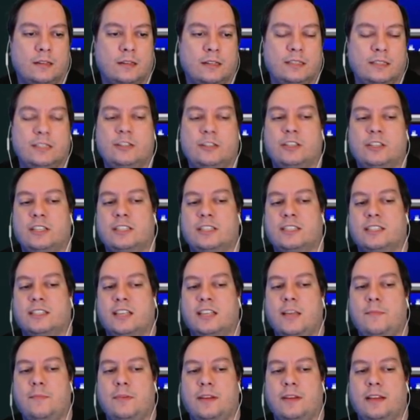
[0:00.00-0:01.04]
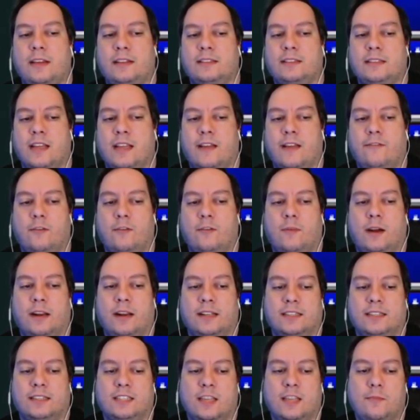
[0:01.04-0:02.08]
Usually sleep, it hits
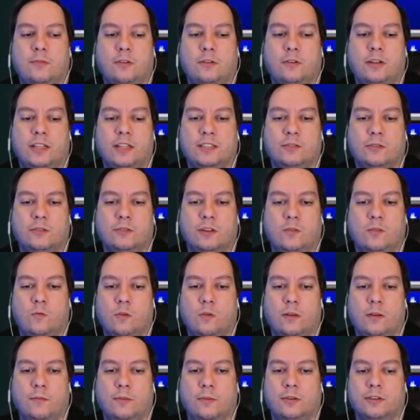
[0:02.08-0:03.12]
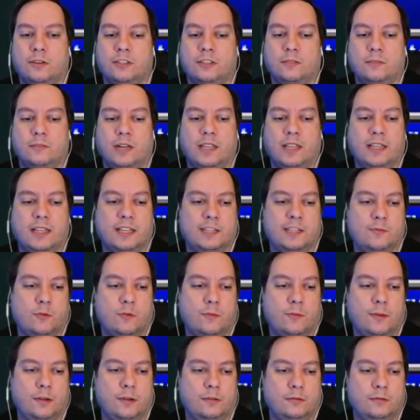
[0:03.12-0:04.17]
everybody. Sleeper hits only one person, but I think it's more
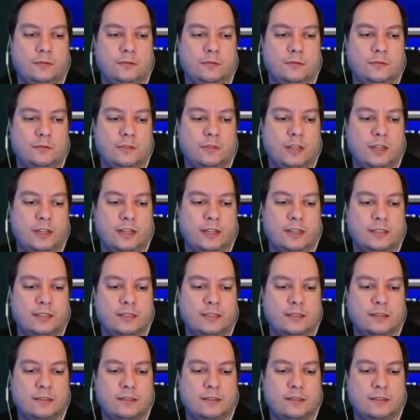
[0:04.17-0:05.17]
potent, I guess.